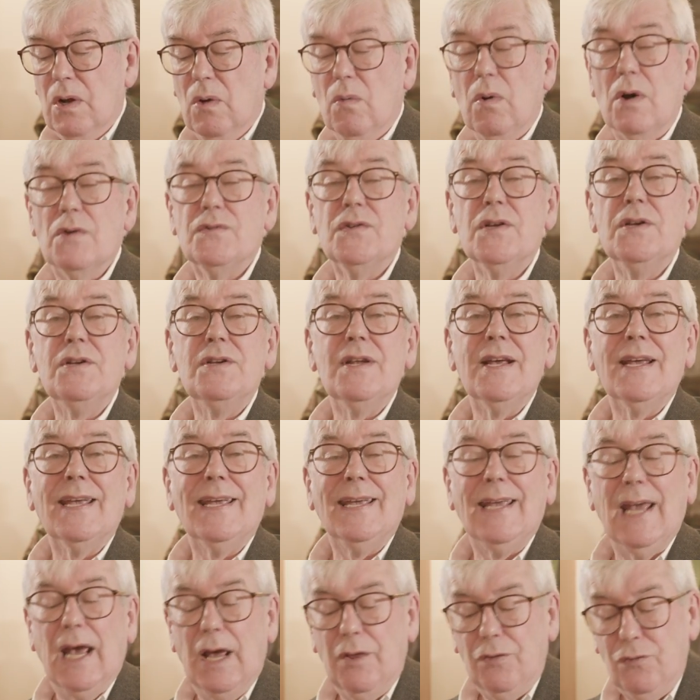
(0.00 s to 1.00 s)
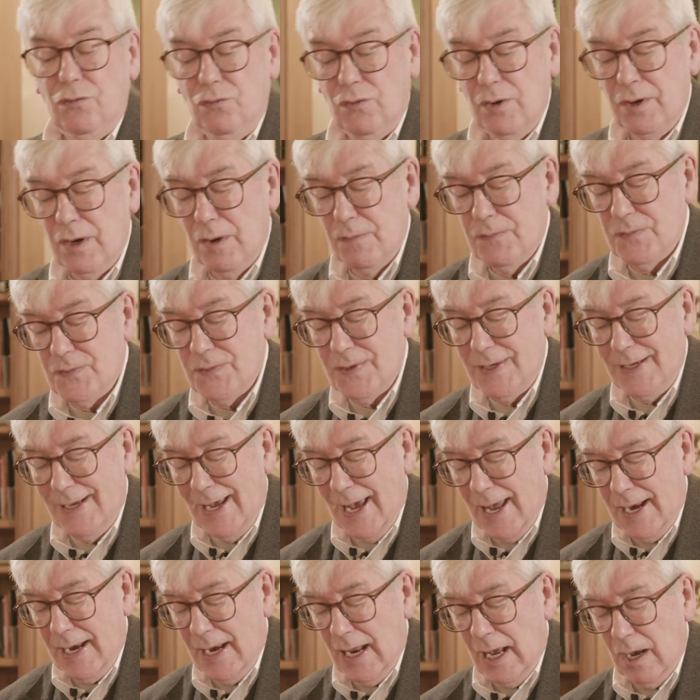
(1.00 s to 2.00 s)
Wasn't it Catherine of
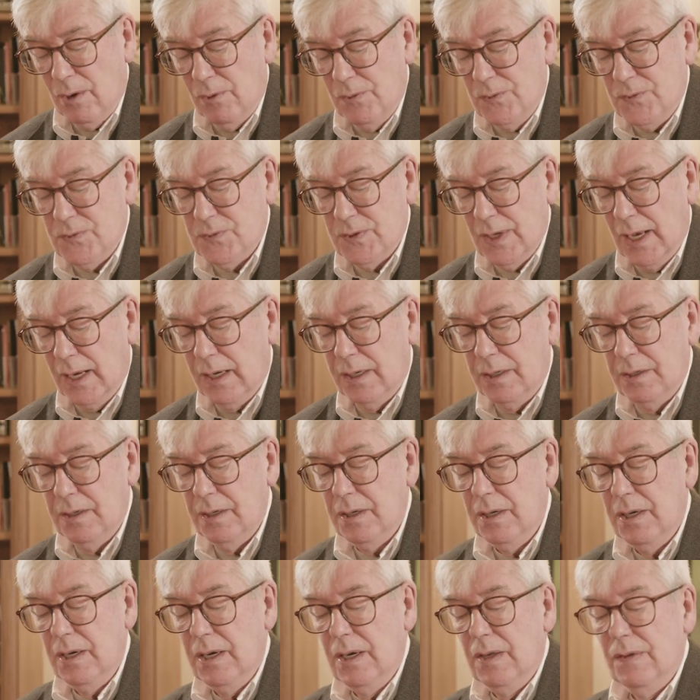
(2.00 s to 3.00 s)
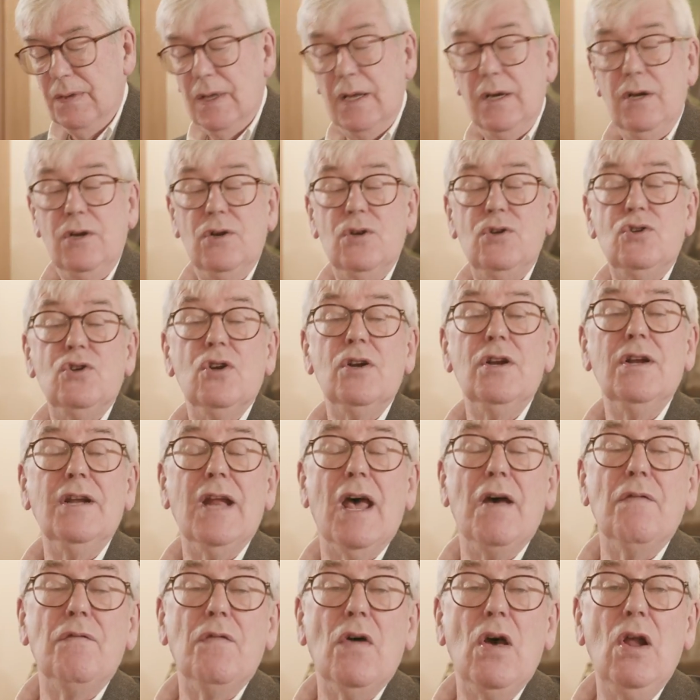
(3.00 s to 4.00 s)
Siena who said that you should
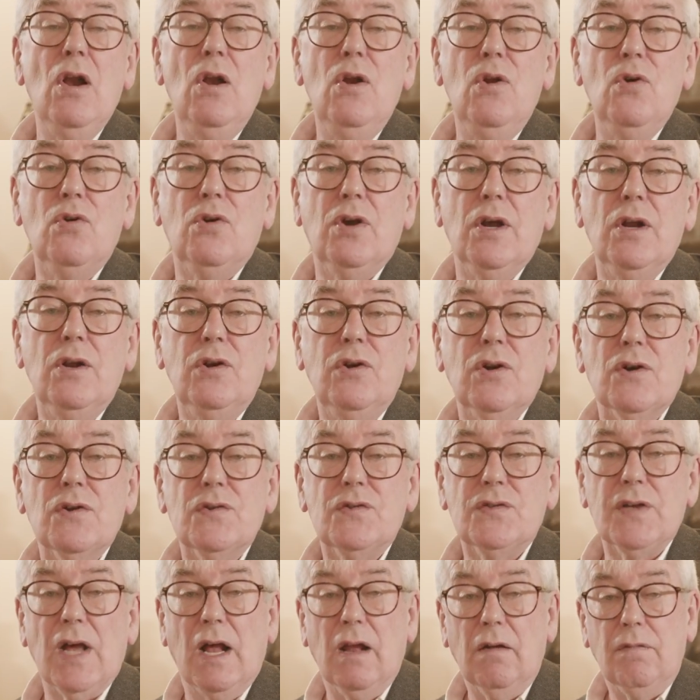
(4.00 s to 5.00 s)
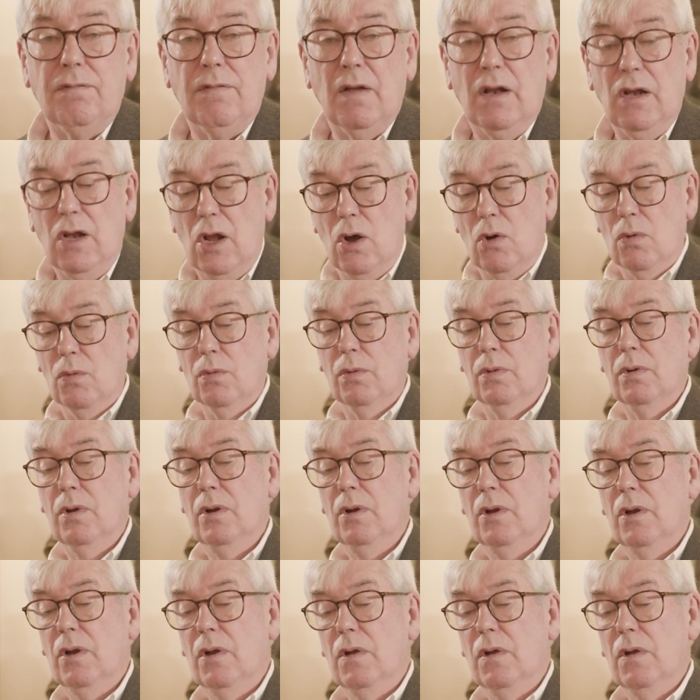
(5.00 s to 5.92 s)
never look at yourself alone,